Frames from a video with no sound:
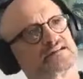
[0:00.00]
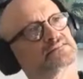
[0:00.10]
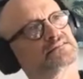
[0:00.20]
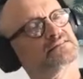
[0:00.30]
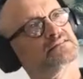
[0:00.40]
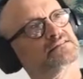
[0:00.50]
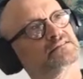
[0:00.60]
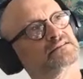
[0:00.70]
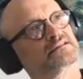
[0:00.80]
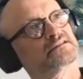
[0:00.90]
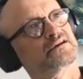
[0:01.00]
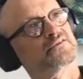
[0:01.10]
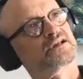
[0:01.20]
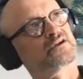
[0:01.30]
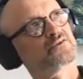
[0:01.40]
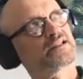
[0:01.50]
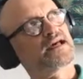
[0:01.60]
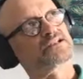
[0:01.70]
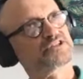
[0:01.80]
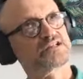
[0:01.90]
I want to get rid of
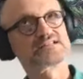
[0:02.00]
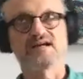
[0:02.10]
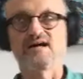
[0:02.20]
that shitty